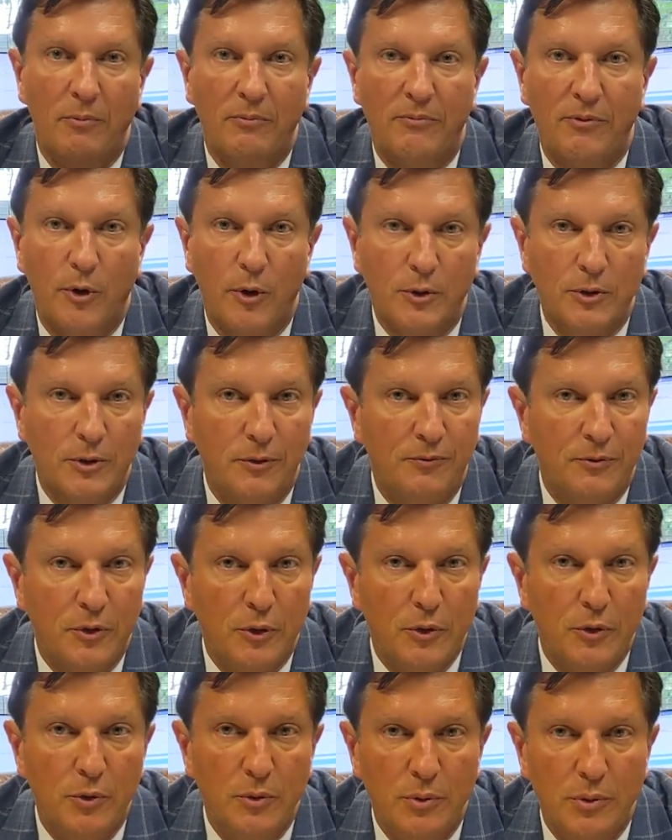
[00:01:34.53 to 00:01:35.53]
First, a
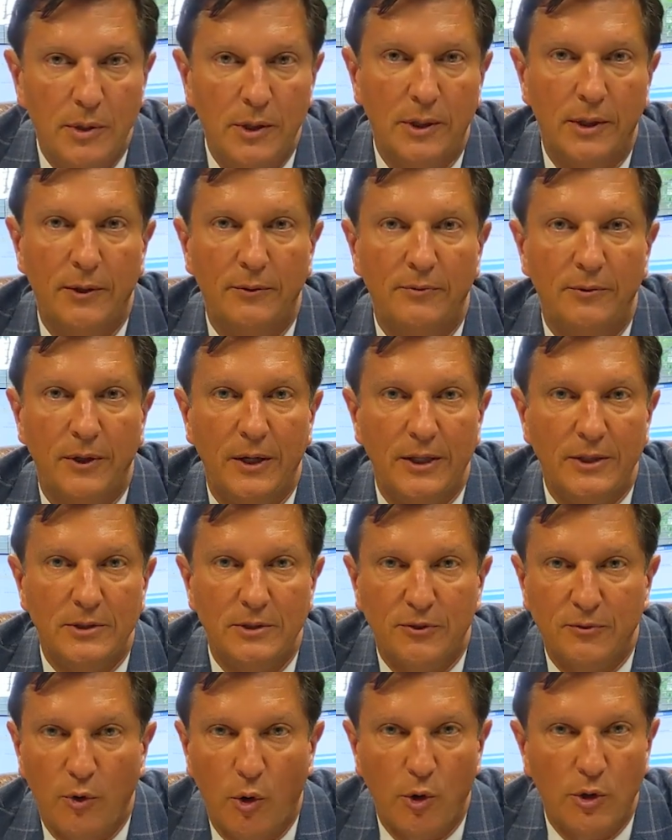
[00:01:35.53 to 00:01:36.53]
few things
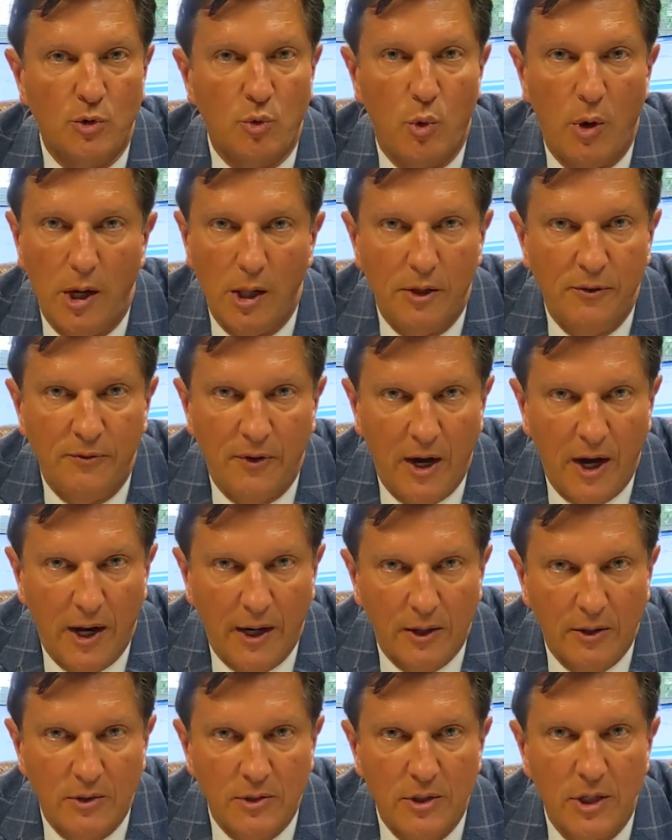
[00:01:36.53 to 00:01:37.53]
as far as
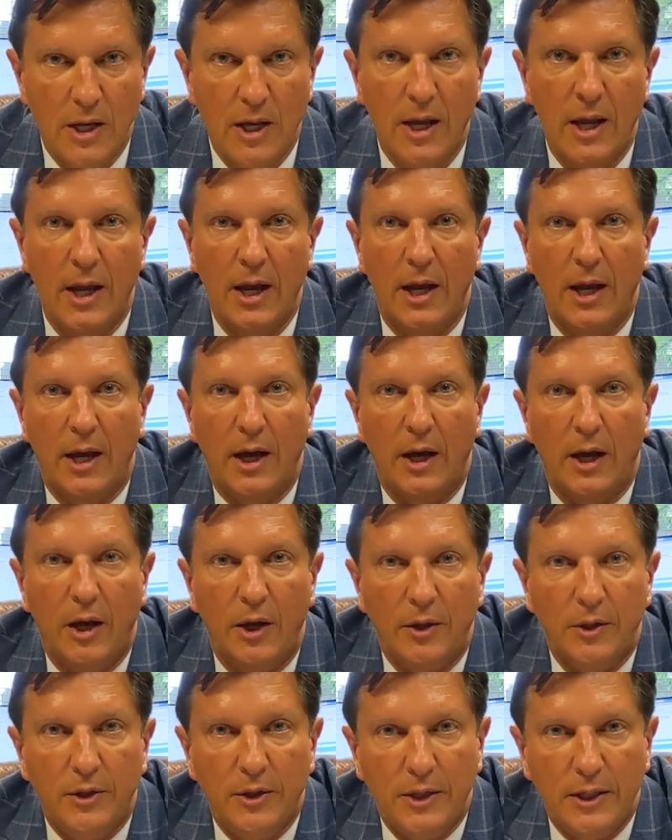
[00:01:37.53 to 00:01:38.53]
qualifiers.
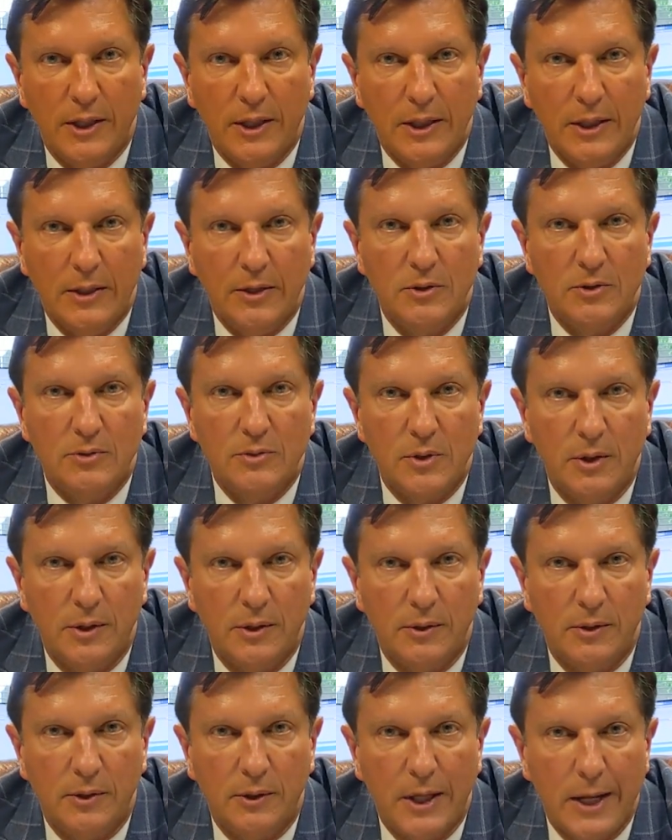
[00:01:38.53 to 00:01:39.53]

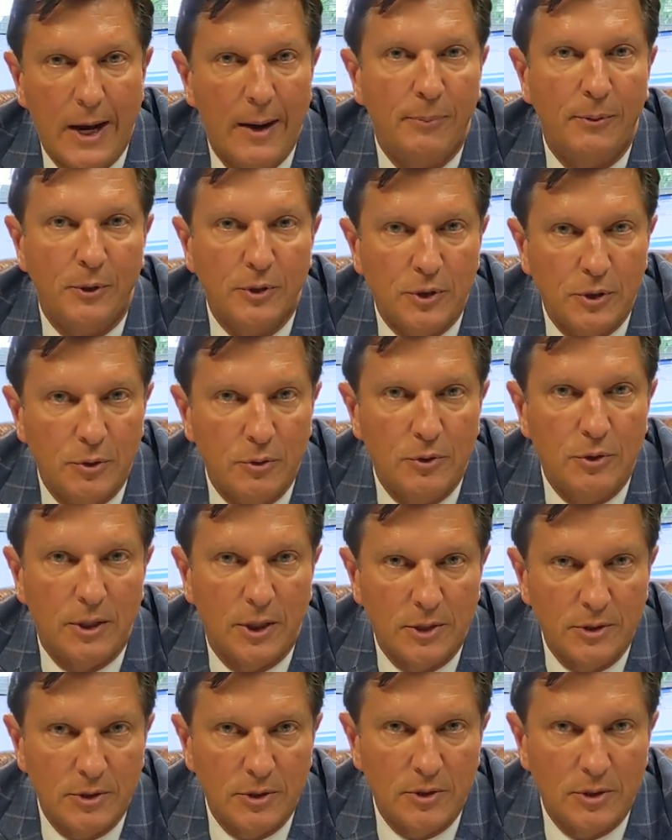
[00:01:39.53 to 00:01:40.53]
The Camp Lejeune
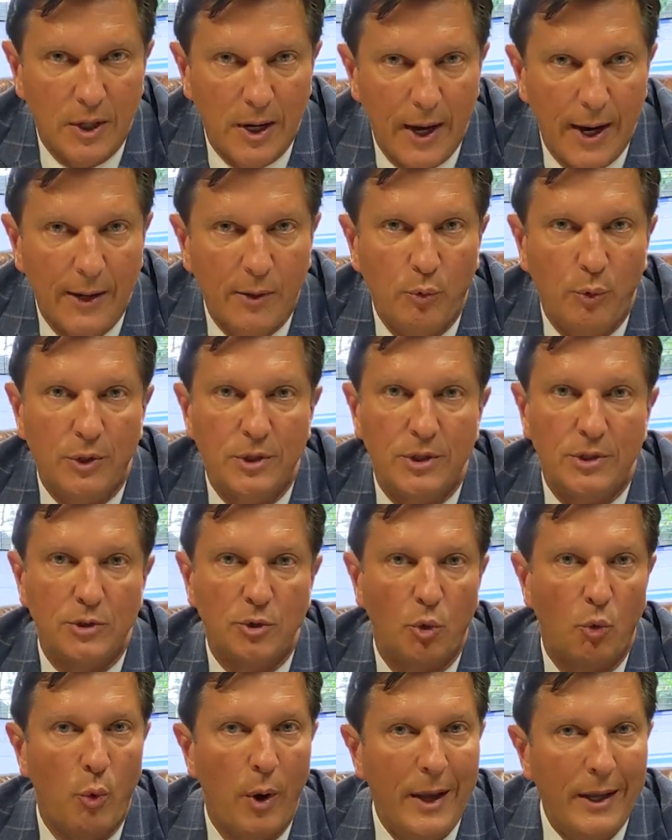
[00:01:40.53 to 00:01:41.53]
Justice Act, which is
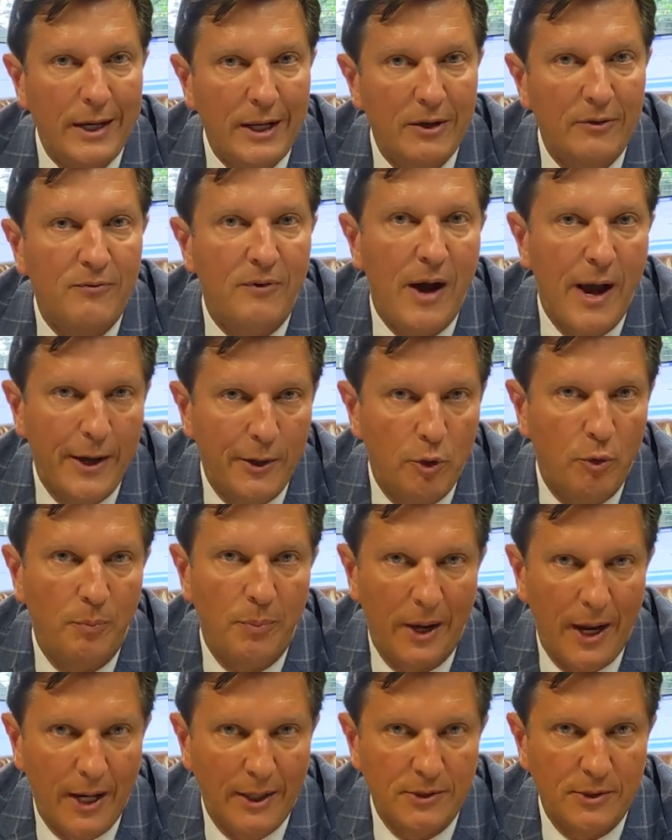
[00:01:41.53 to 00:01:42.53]
awaiting final
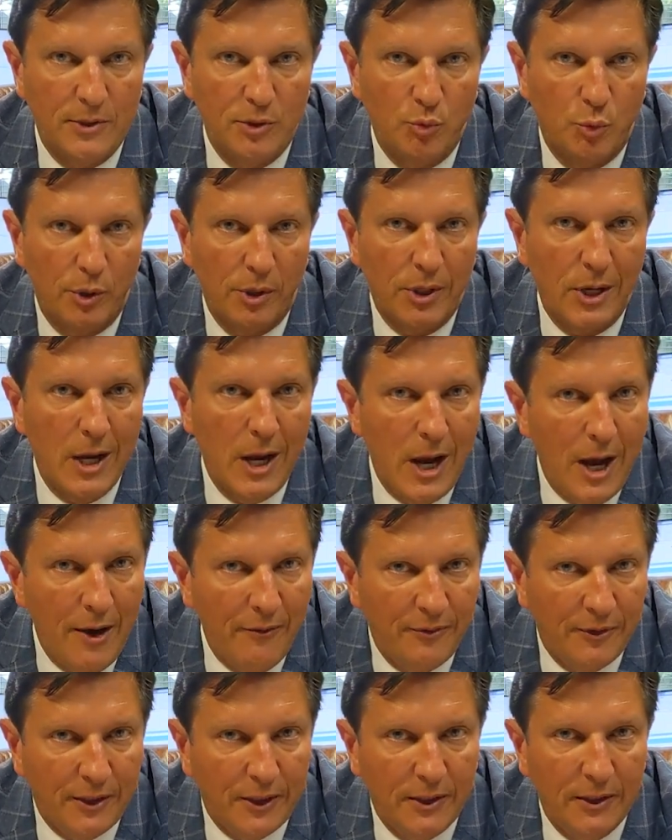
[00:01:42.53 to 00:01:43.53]
passage, we're
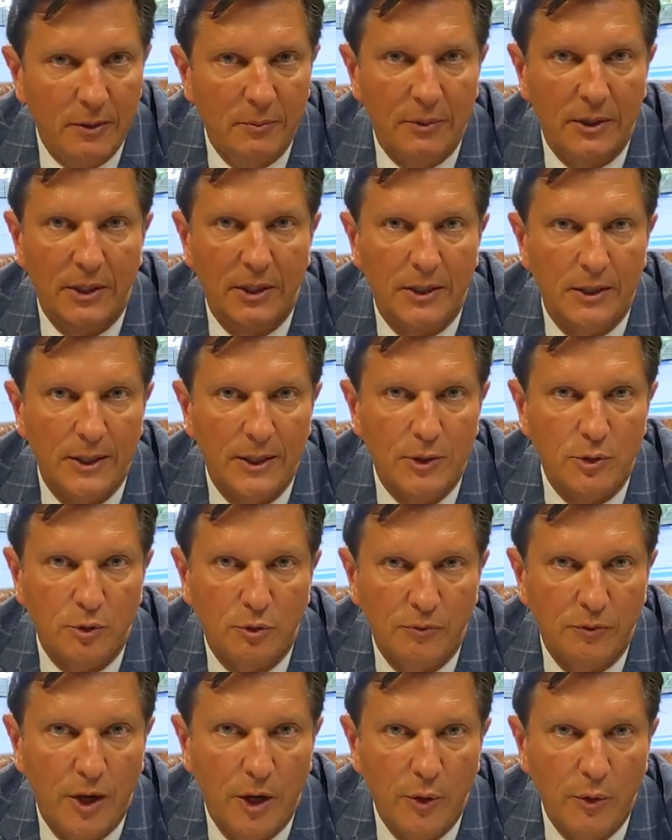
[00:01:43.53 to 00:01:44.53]
confident. The
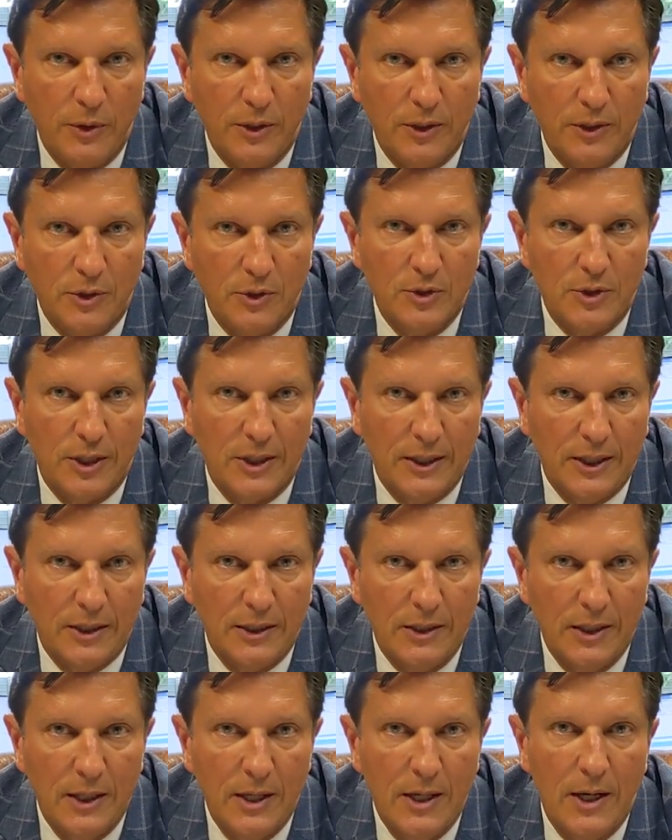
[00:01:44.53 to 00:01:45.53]
initial vote in the Senate
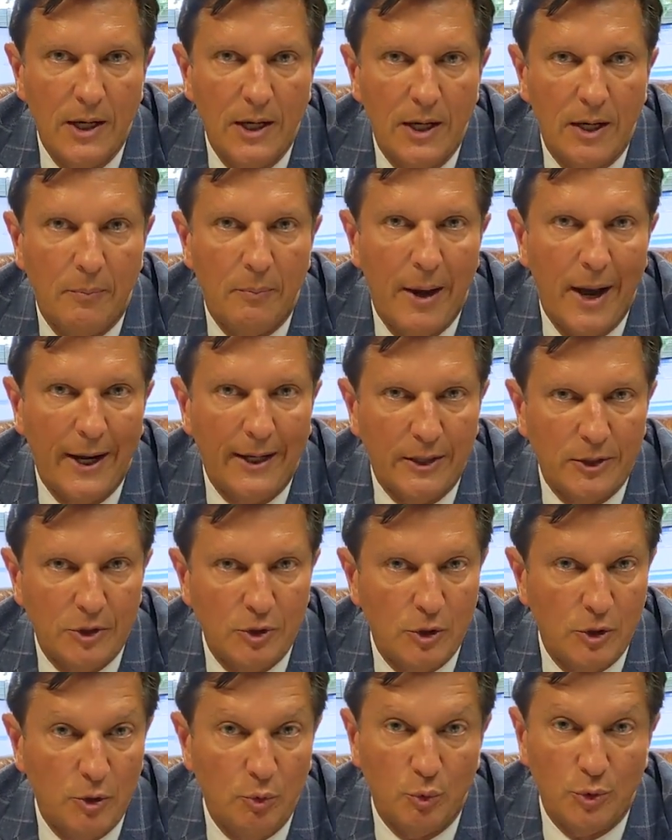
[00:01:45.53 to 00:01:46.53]
back in
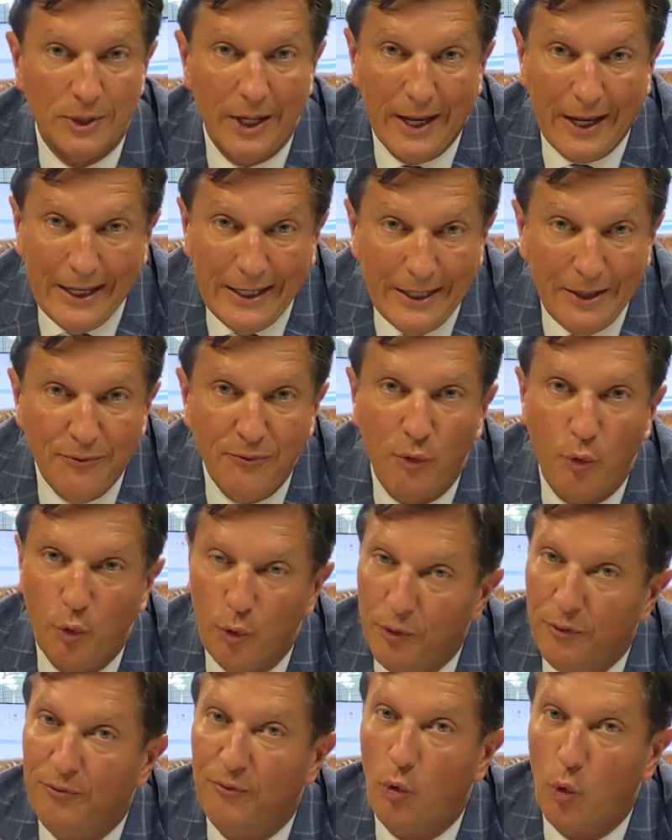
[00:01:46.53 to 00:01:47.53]
June was
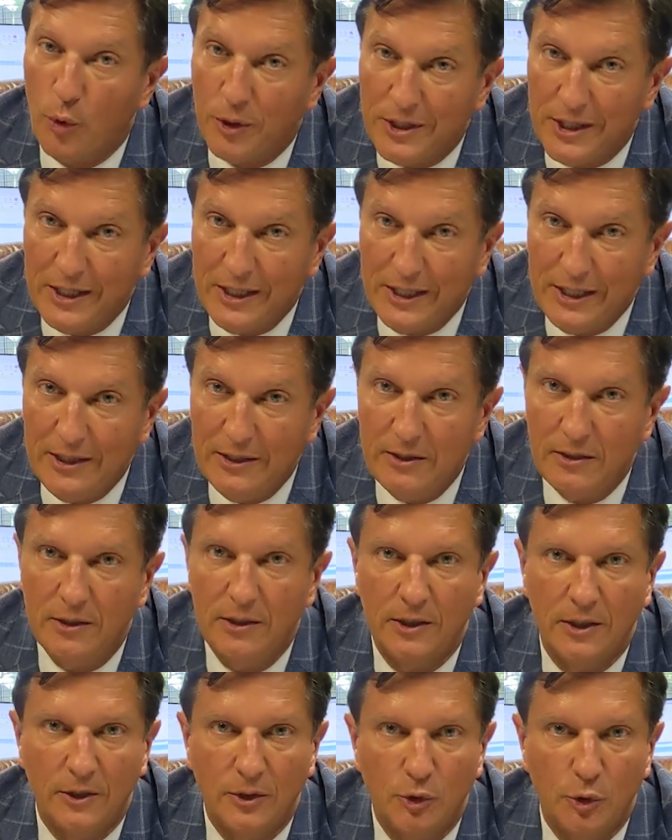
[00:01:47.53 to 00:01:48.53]

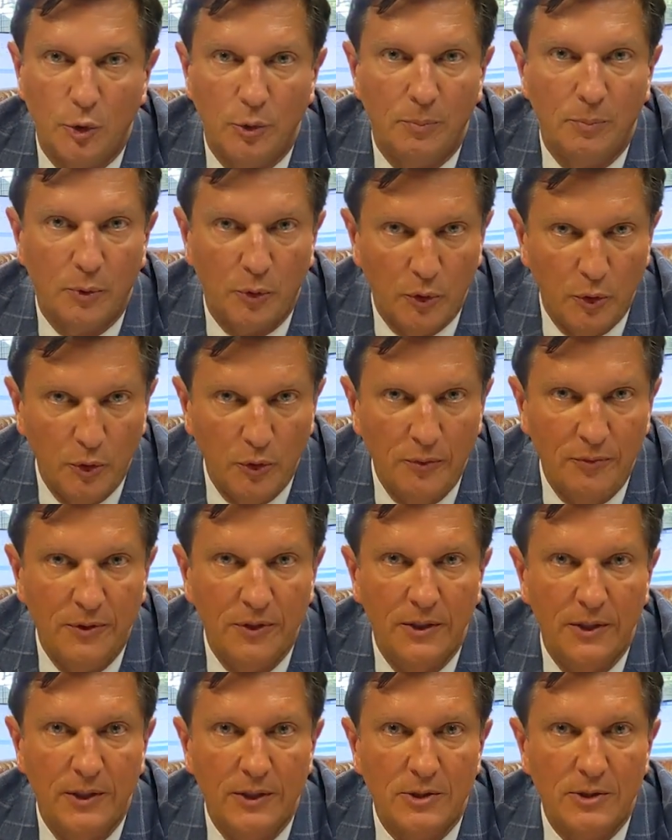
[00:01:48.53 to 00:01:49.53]
84-14 to approve
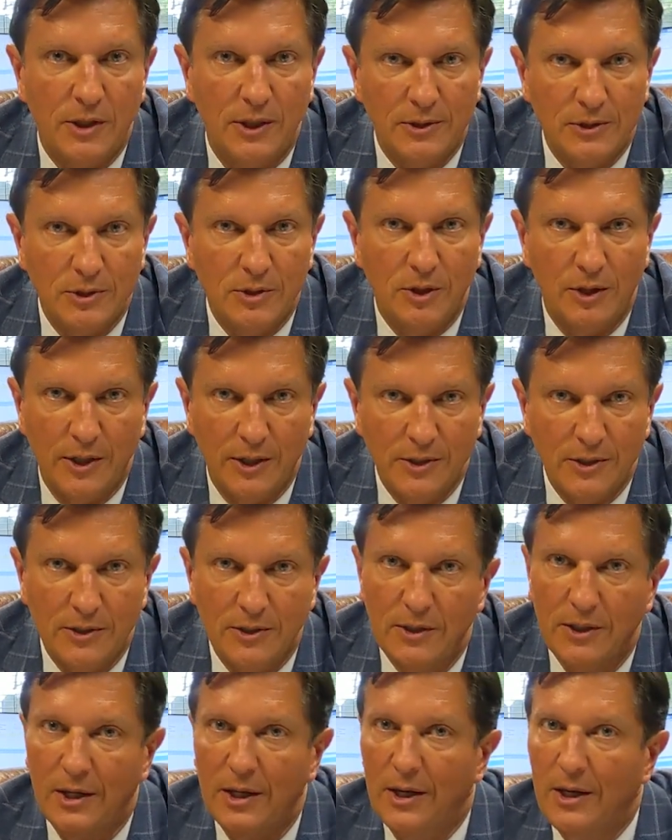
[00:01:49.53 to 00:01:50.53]
this
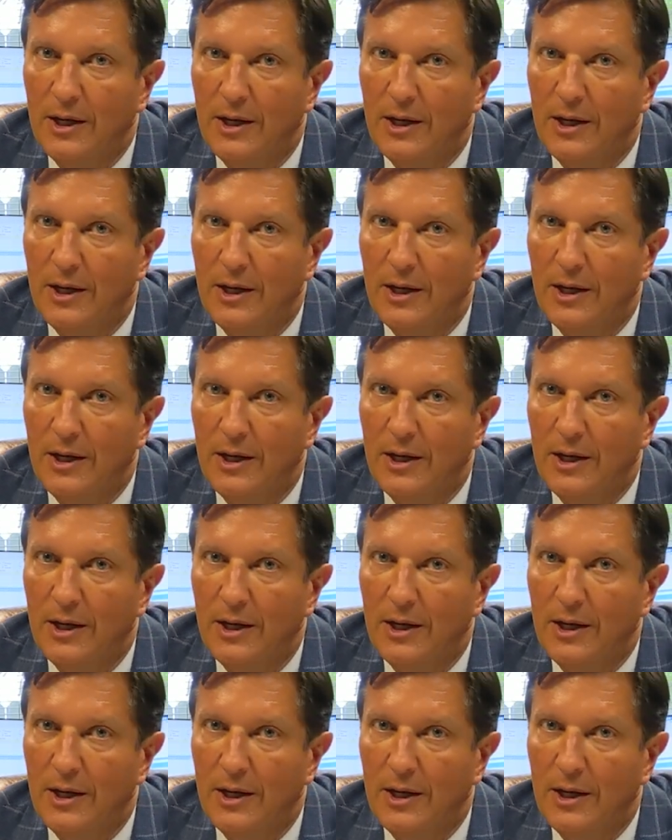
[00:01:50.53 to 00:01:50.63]
legislation.